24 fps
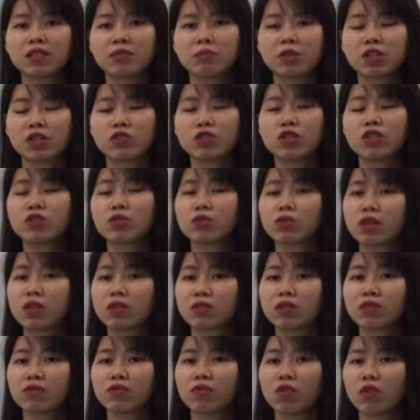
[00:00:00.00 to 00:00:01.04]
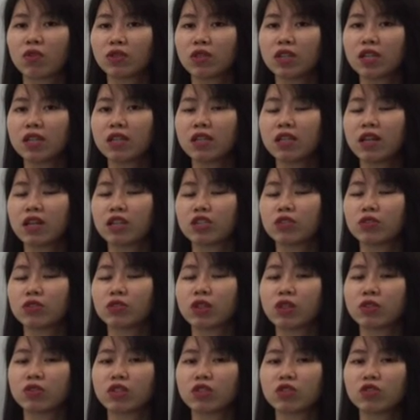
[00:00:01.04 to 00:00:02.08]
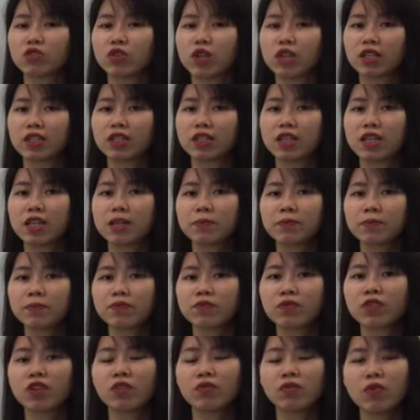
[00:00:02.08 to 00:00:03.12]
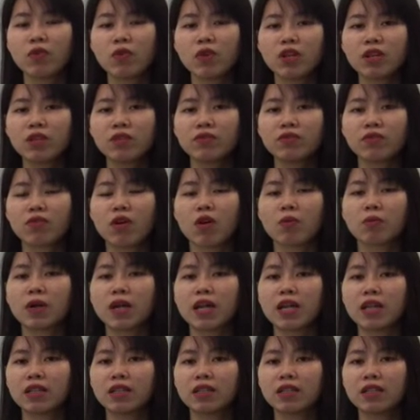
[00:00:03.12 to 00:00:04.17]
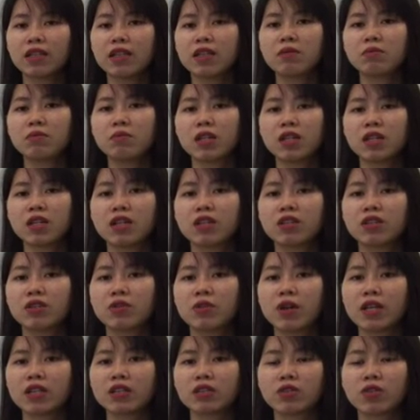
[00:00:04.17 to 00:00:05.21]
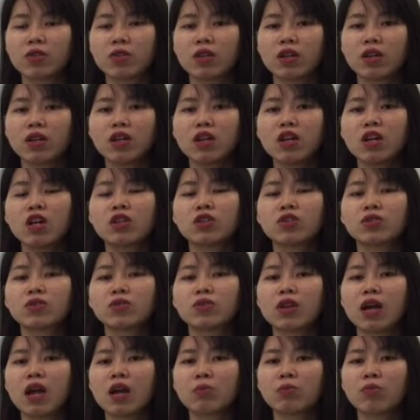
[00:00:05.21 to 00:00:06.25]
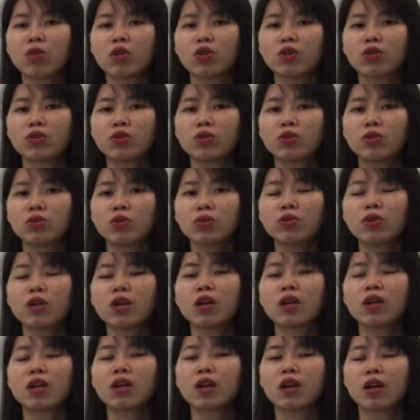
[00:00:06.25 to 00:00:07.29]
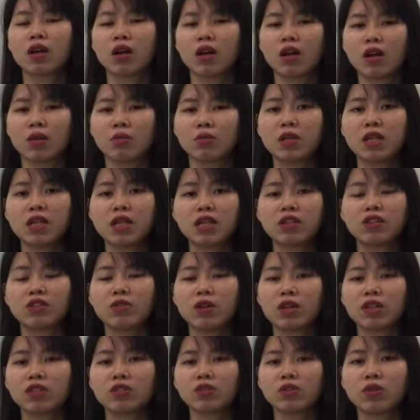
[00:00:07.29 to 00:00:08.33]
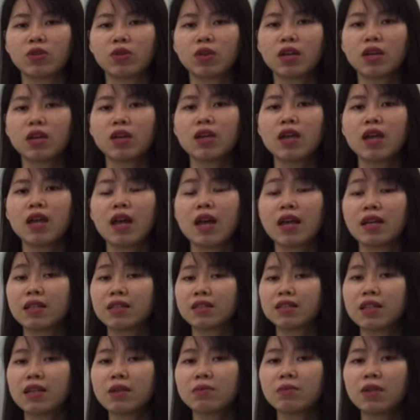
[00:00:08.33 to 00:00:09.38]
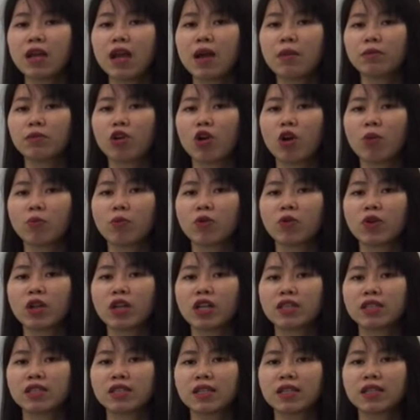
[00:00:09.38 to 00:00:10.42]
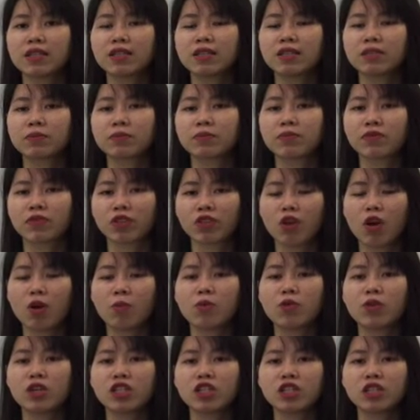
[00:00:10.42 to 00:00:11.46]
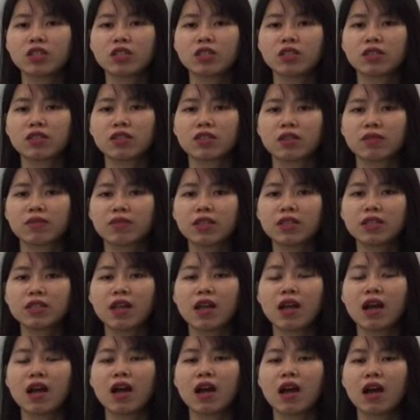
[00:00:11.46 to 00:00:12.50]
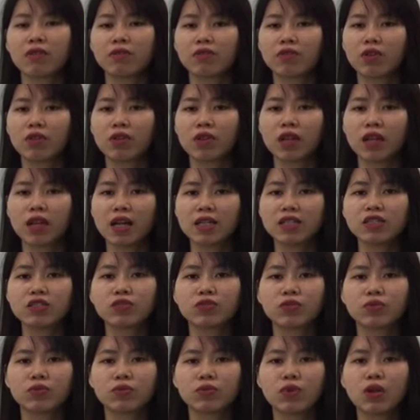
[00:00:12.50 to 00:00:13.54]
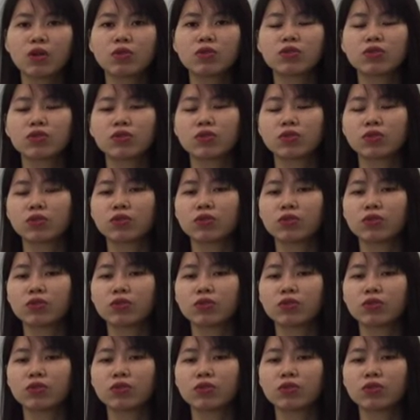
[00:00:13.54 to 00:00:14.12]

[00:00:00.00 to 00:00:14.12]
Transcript: between 2014 and 2020, falling from 18 million US dollar to 9.2 billion US dollar. At the same time, the operations service are forecast to grow to